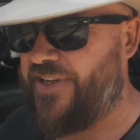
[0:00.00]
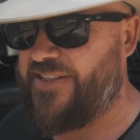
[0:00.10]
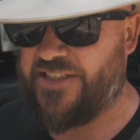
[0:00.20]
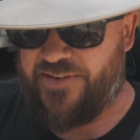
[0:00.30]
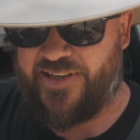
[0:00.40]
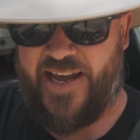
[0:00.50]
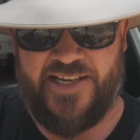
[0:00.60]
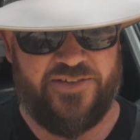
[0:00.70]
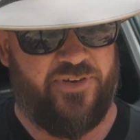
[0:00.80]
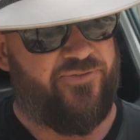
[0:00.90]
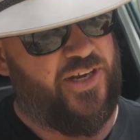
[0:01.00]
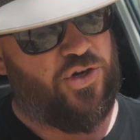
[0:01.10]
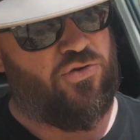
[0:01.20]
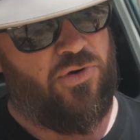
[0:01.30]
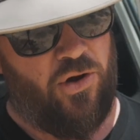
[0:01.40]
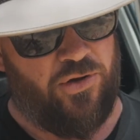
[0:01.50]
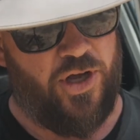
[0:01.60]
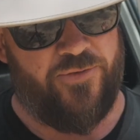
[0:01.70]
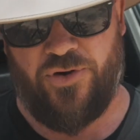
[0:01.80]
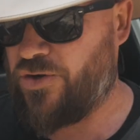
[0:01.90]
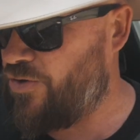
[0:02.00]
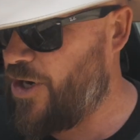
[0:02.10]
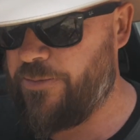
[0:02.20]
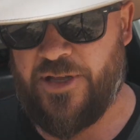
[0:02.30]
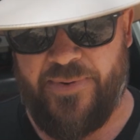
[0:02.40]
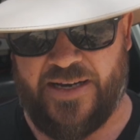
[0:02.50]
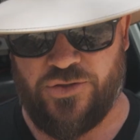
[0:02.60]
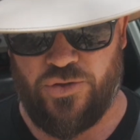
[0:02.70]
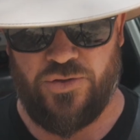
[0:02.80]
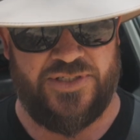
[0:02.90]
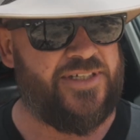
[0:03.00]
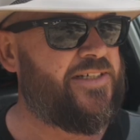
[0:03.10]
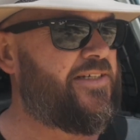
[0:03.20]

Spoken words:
things in the case of a vehicle rollover. I couldn't open the back doors.